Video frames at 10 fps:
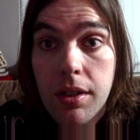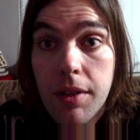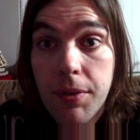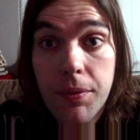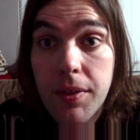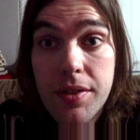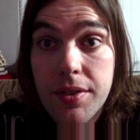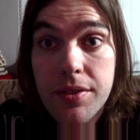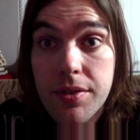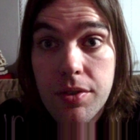If you're facing
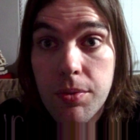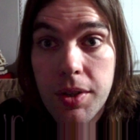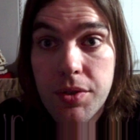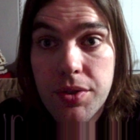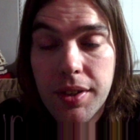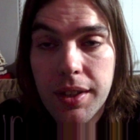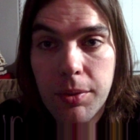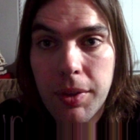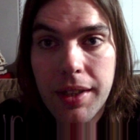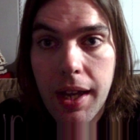a situation like the
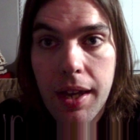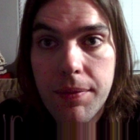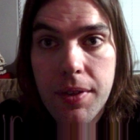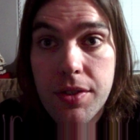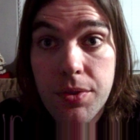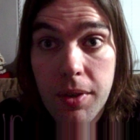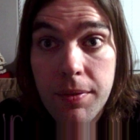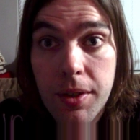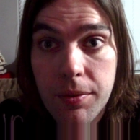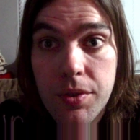one that I faced, you have
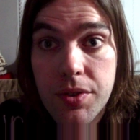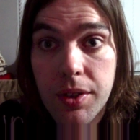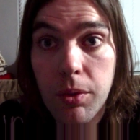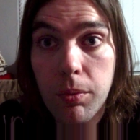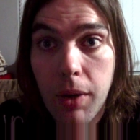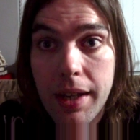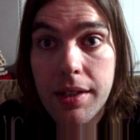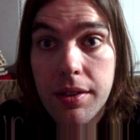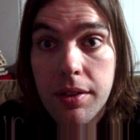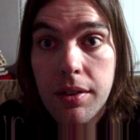every single
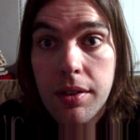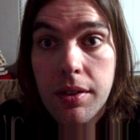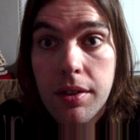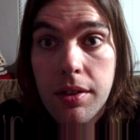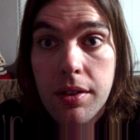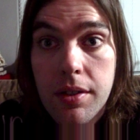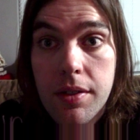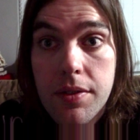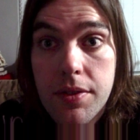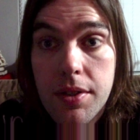right
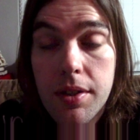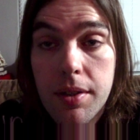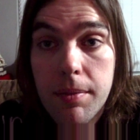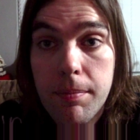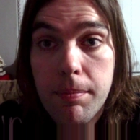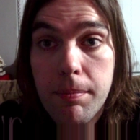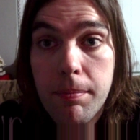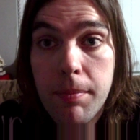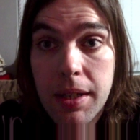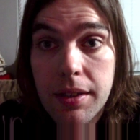to
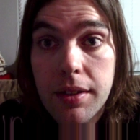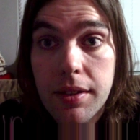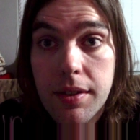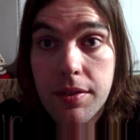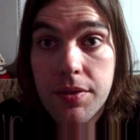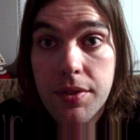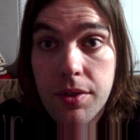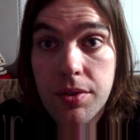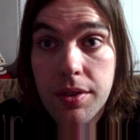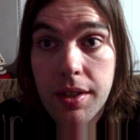make the
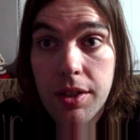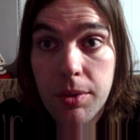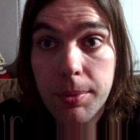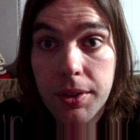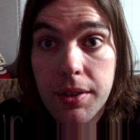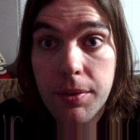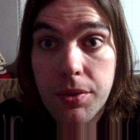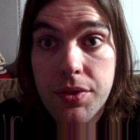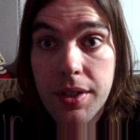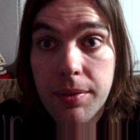decision that you believe will
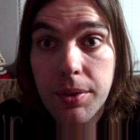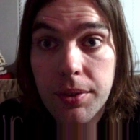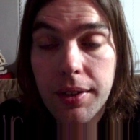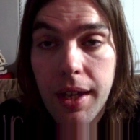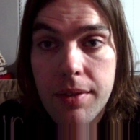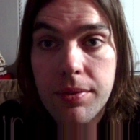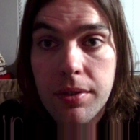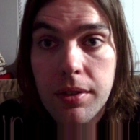save your life.